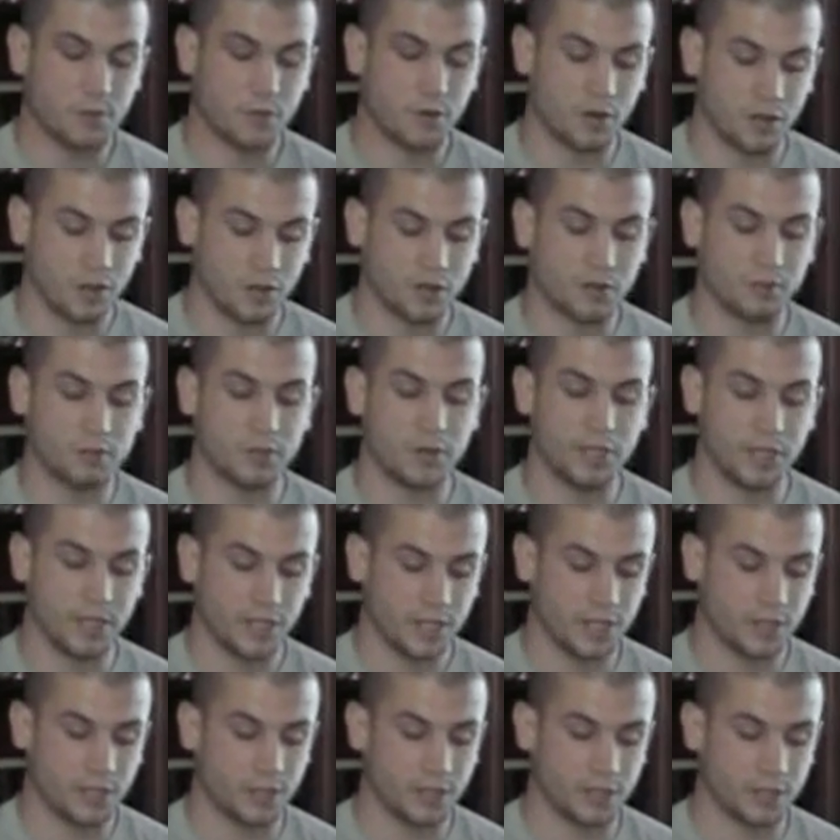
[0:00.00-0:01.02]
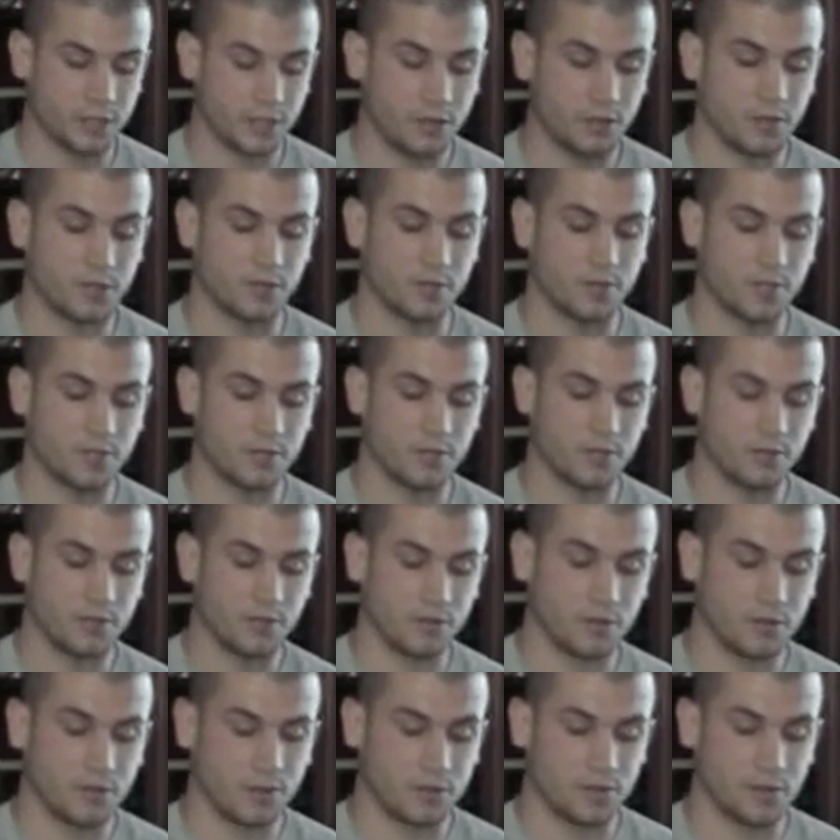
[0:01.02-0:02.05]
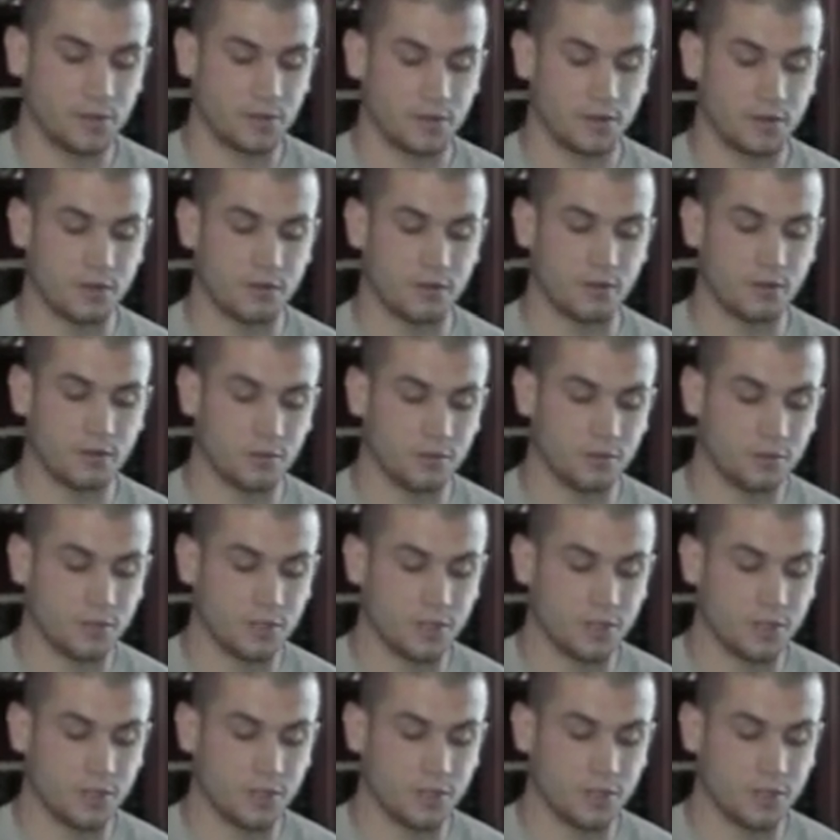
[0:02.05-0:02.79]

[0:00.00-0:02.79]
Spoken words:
Parental mediation showed its influence on